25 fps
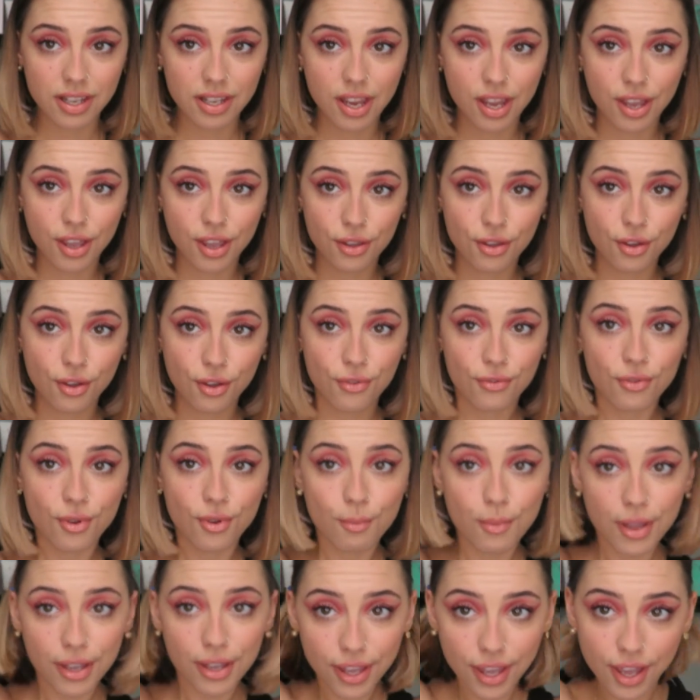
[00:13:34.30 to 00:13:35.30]
Take
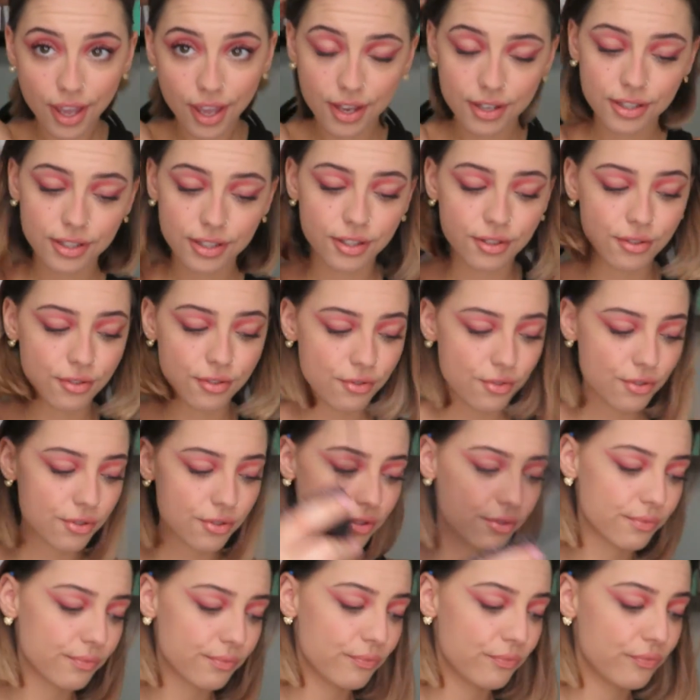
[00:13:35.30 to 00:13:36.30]
off my cat
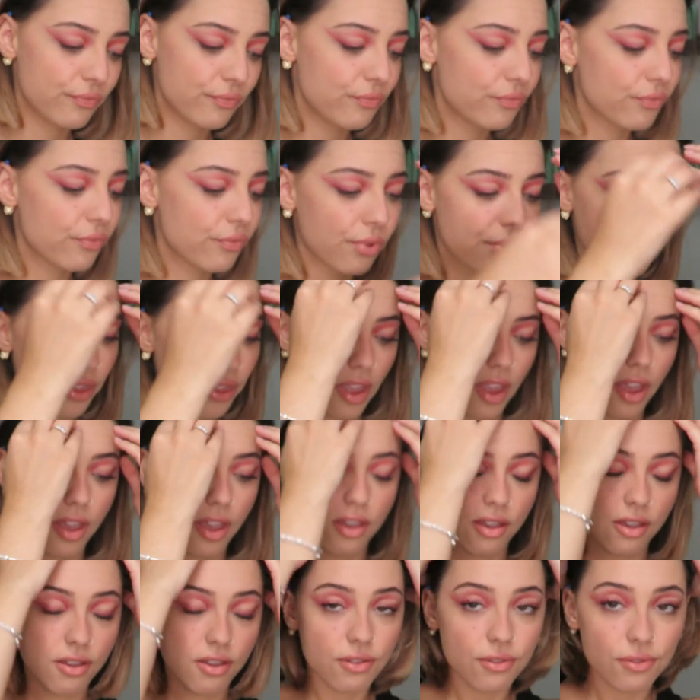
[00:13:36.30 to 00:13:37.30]
ears.
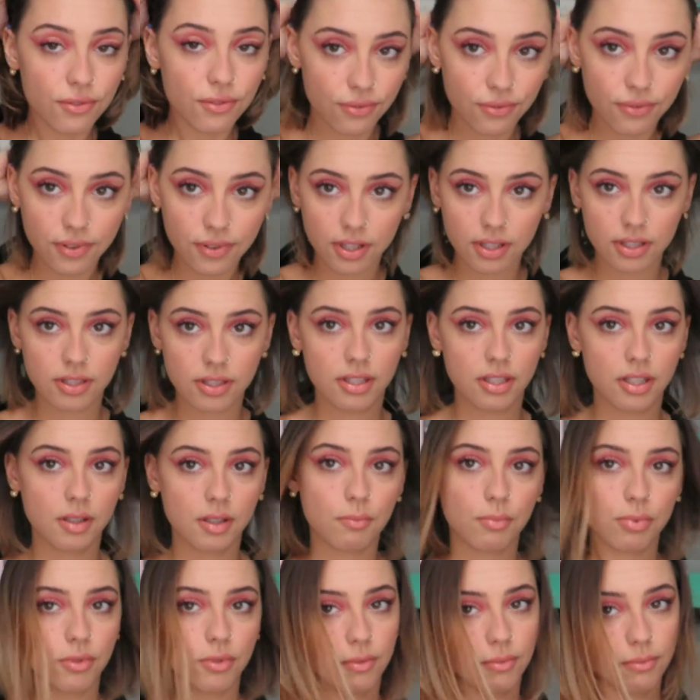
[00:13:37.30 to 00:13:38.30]
Fix
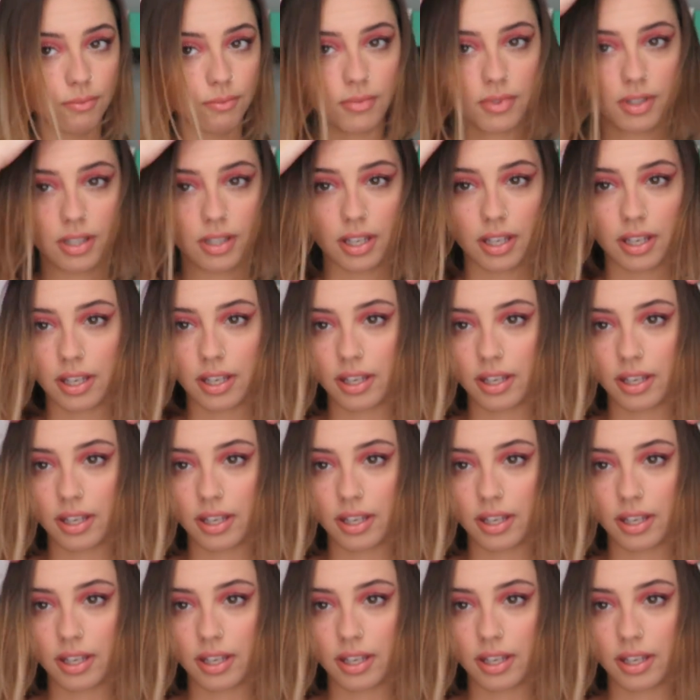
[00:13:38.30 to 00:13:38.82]
up my